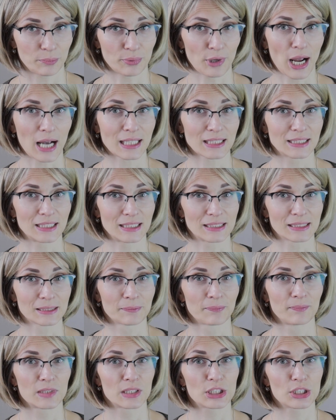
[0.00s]

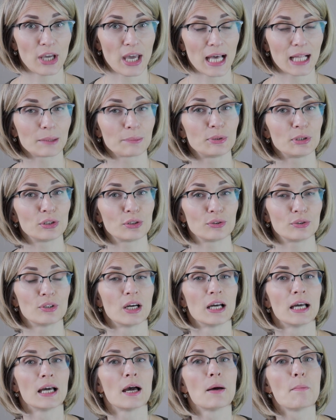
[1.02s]
practice to help
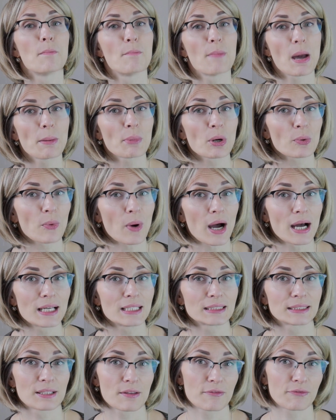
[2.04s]
you
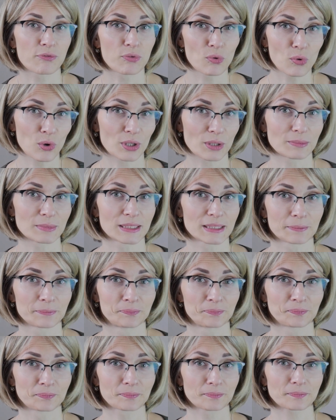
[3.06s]
memorize the
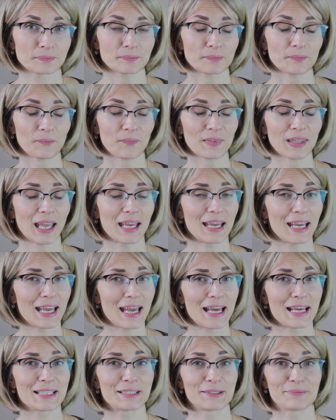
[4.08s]
forms.
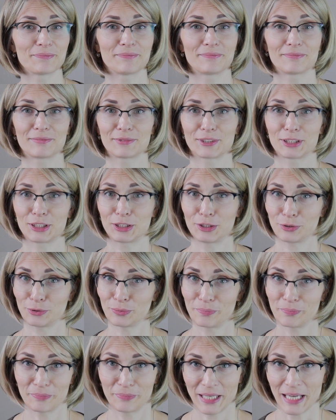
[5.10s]
And
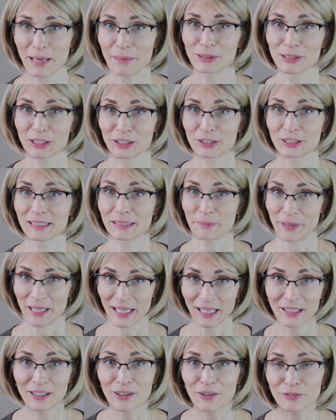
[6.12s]
to be able to
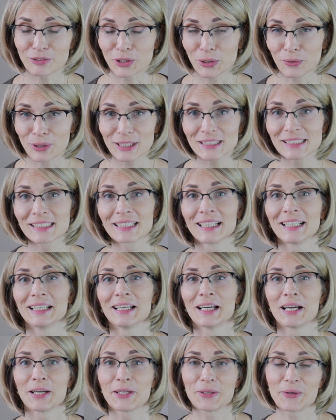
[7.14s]
speak, of course,
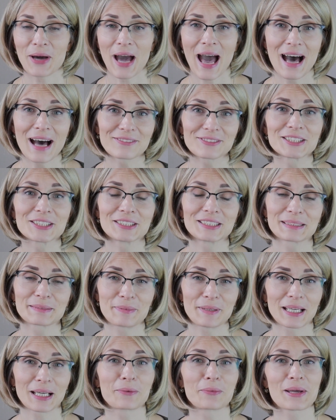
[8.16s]
you have to
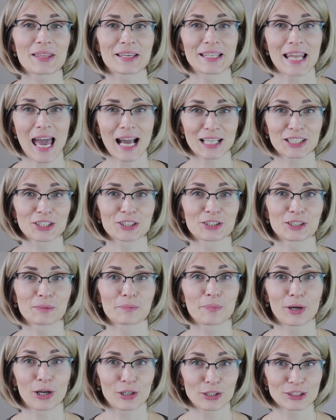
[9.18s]
speak with an actual
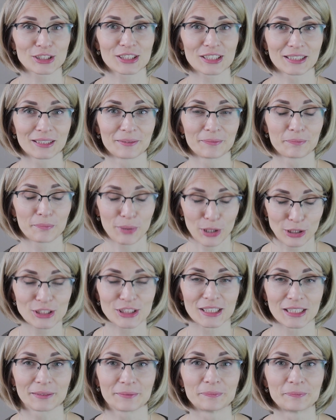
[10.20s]

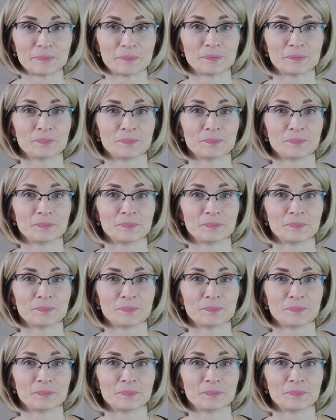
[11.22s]
person.